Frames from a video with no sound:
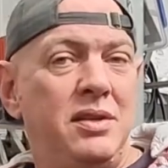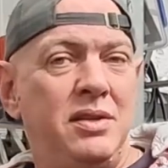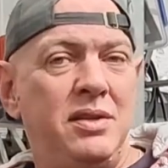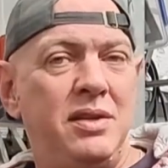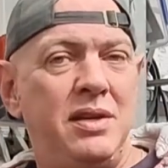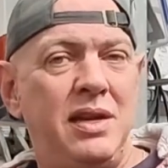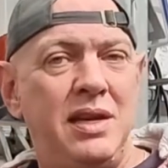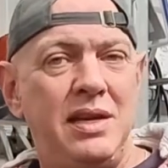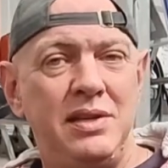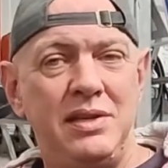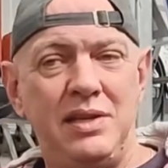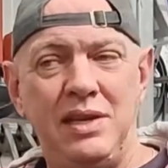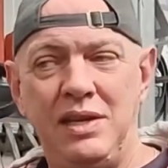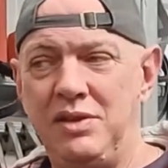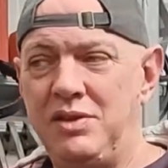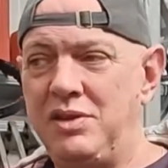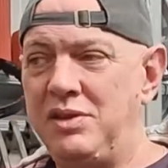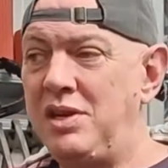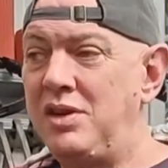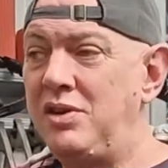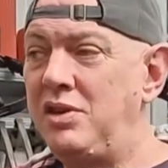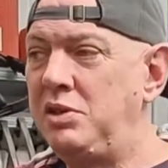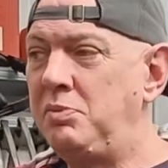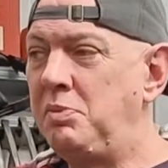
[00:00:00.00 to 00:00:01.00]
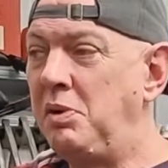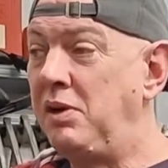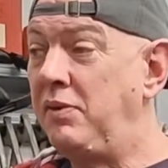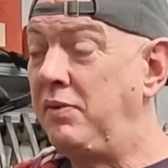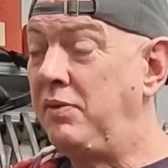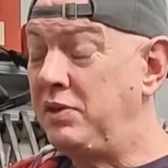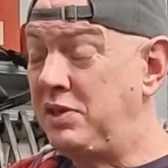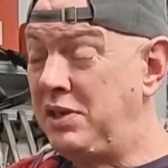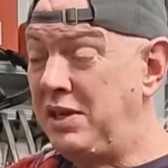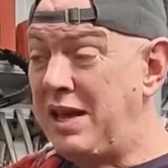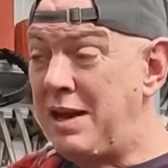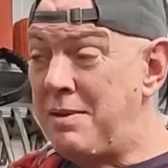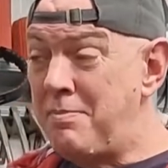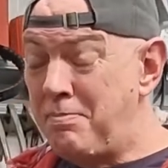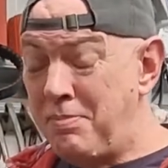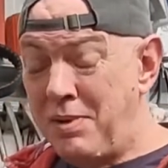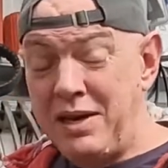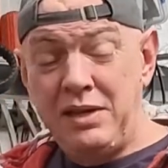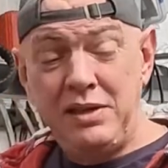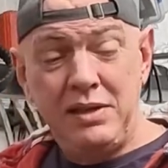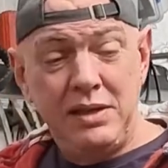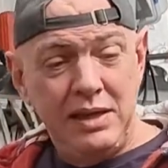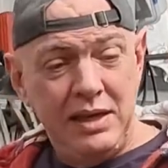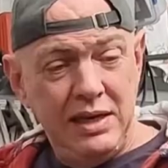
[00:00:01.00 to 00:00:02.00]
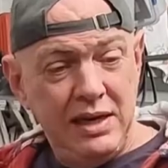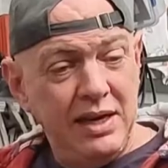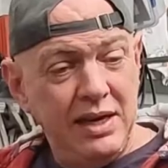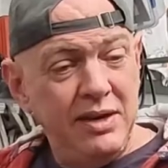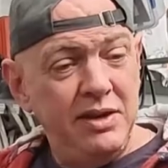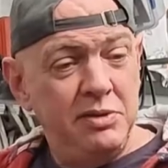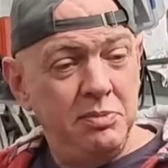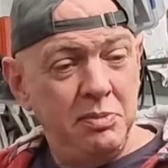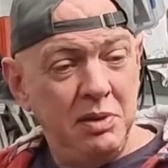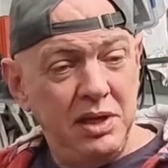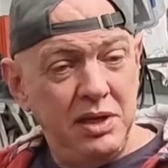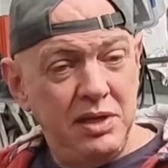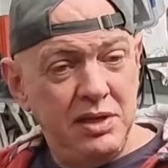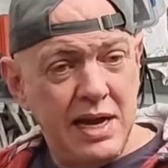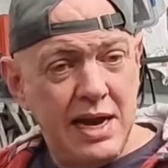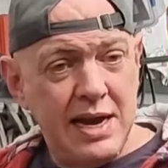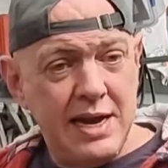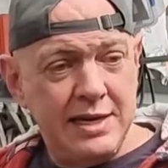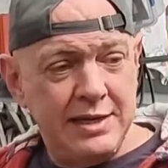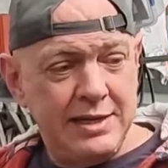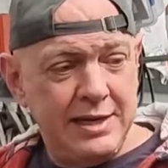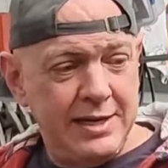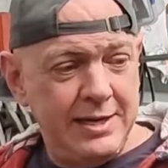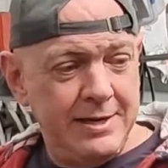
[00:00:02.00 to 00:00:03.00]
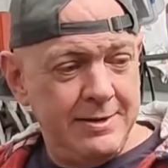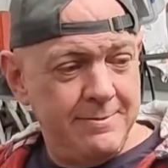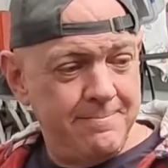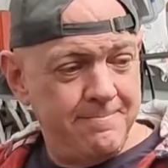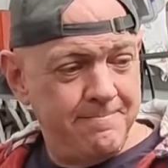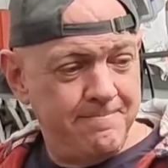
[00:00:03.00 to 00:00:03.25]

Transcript: So that's it. So Sunday's spoken for. So that basically leaves me Saturday.